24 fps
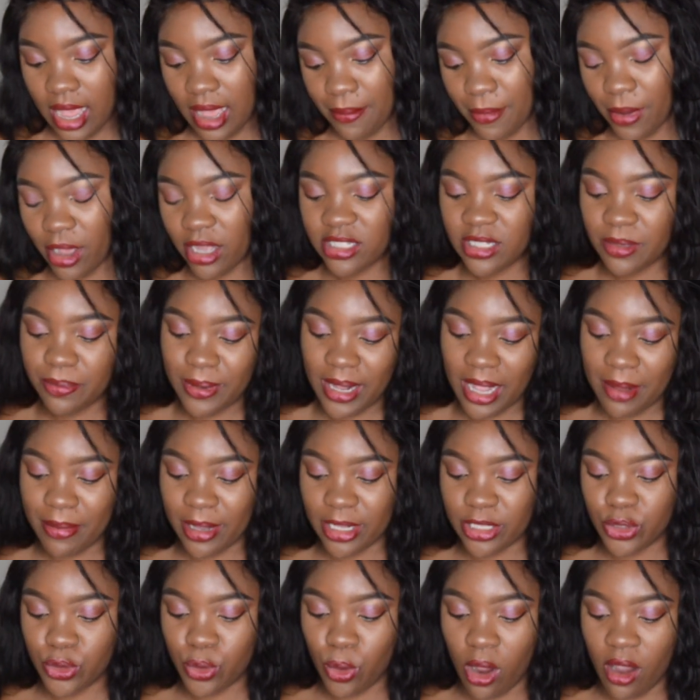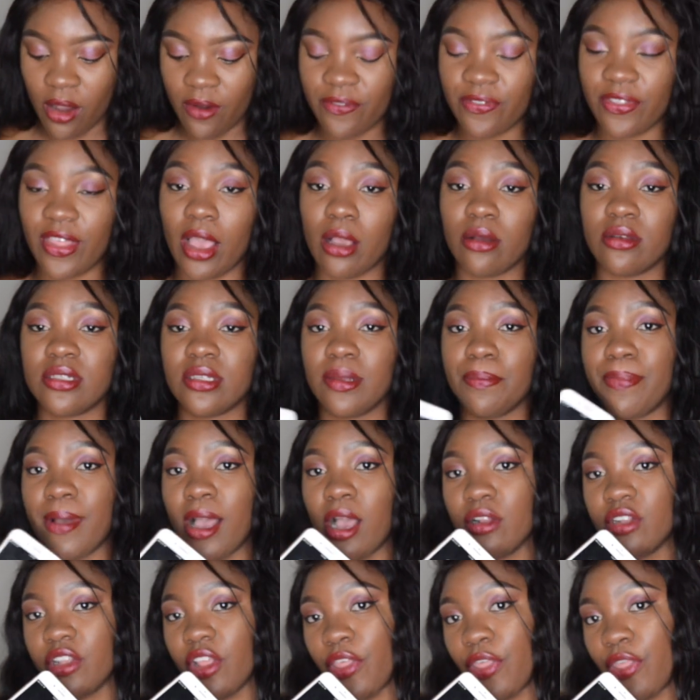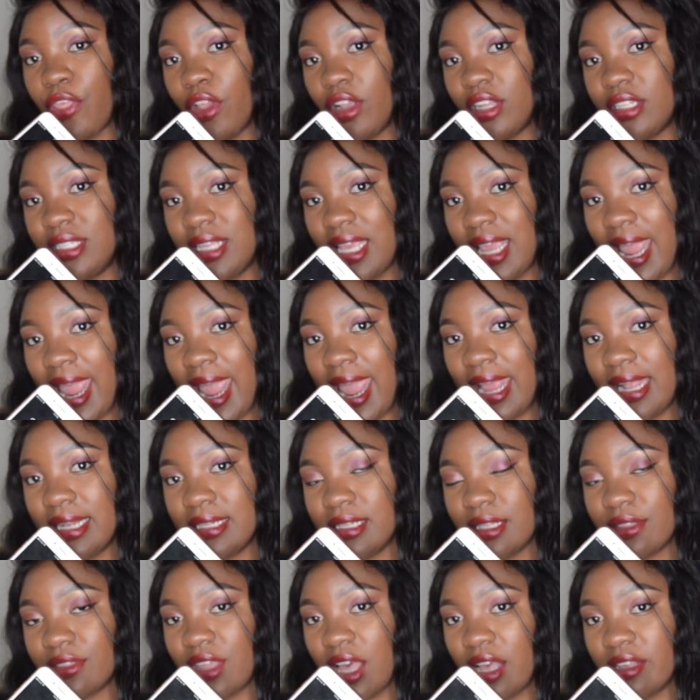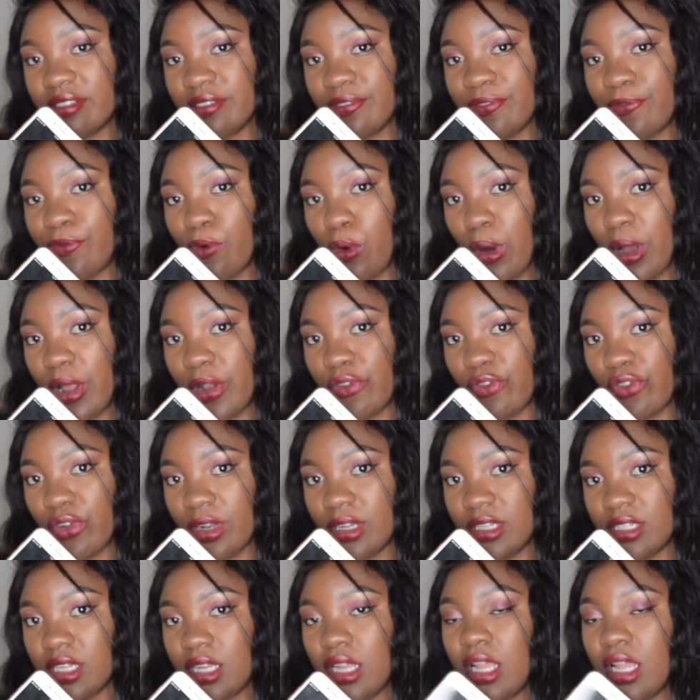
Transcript: multiplied by 12, that was about 38,400.